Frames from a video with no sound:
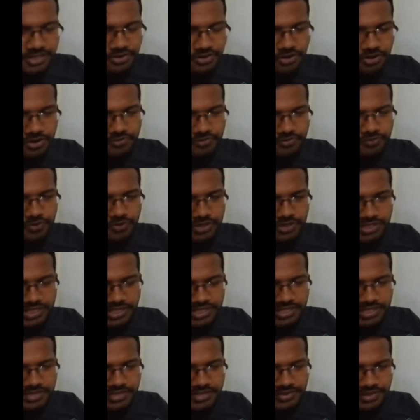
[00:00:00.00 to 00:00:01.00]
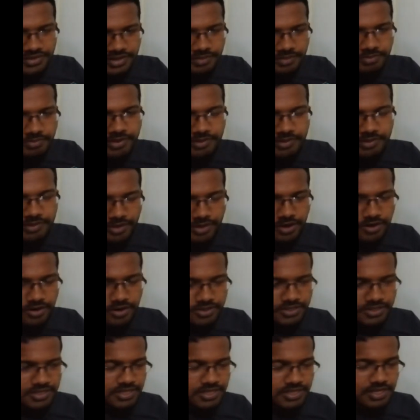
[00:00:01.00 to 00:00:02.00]
a lot of questions repeat
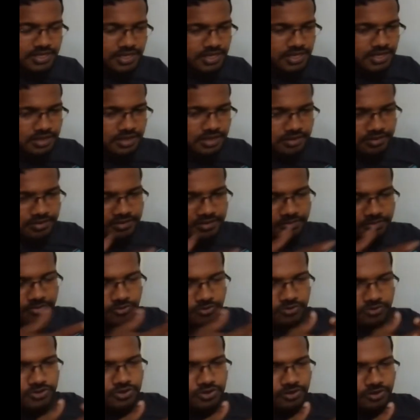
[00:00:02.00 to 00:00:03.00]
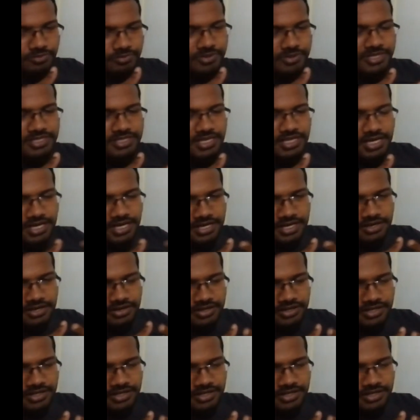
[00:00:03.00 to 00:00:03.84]
because most topics are,